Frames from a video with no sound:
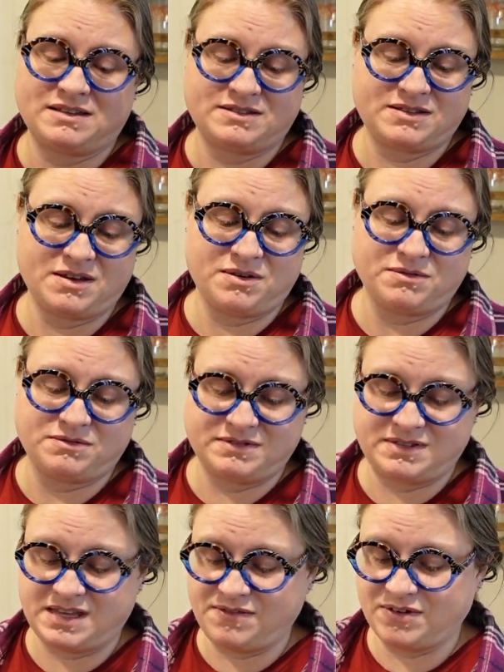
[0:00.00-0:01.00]
So
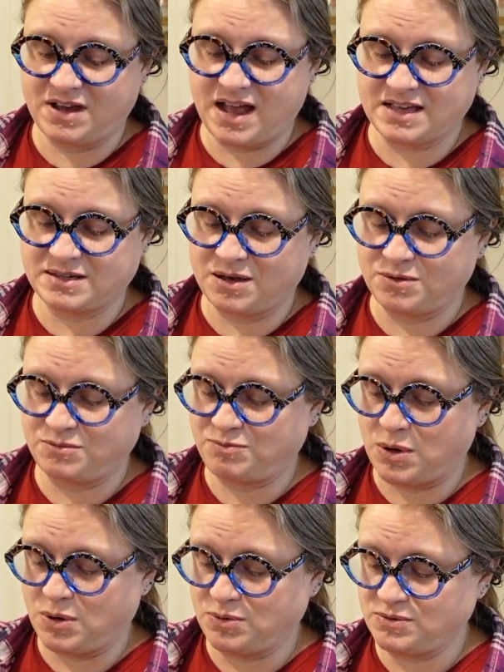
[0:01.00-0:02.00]
save your Costco
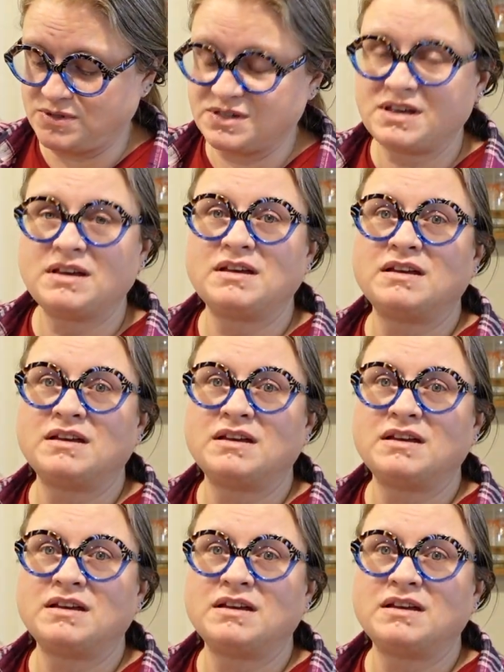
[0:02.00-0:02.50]
bones.